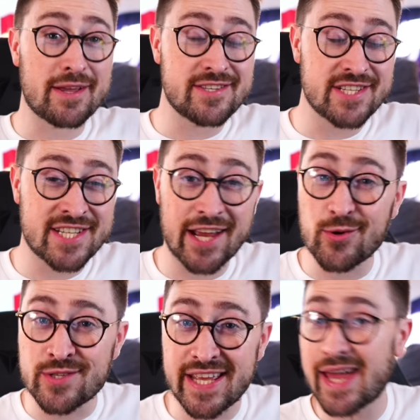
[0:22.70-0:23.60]
back to the
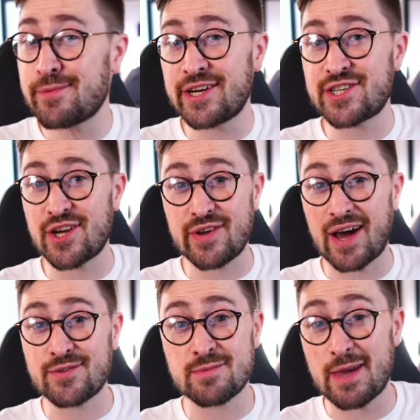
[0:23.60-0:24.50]
channel. Today I'm going to show you
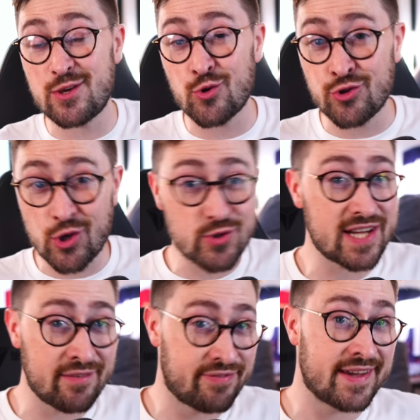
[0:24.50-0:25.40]
how to make your
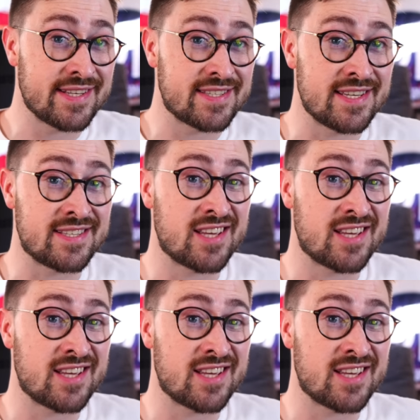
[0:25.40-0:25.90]
Newgen faces